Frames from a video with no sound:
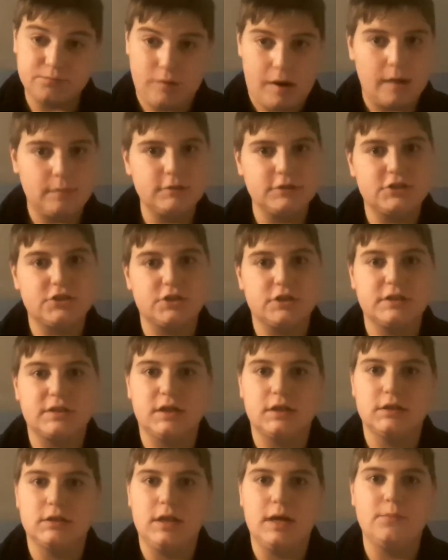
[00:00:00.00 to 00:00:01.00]
probably should have
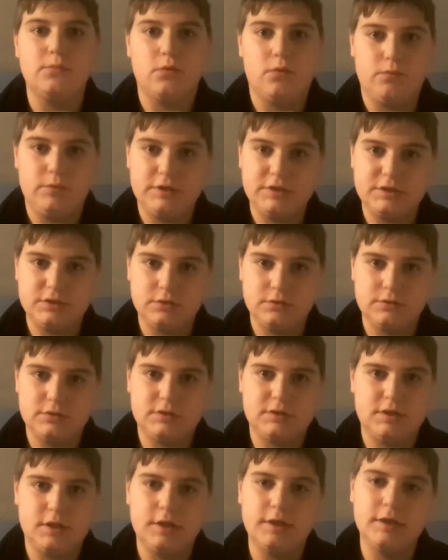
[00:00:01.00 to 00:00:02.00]
done a lot more
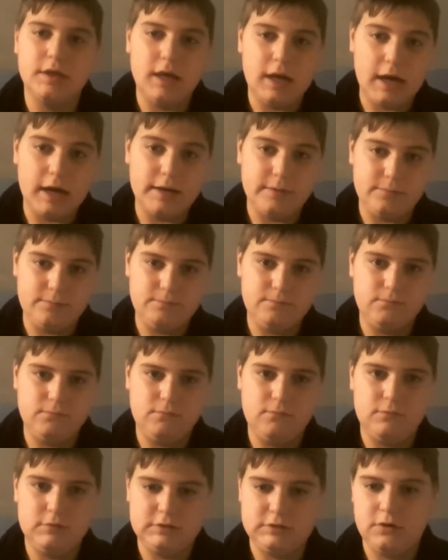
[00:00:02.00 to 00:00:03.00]
research than I
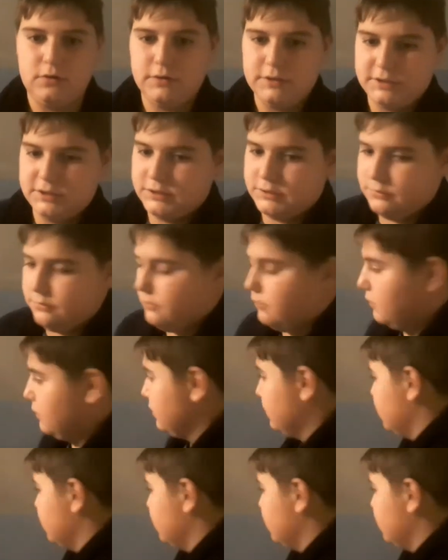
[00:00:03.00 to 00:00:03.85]
was going to do.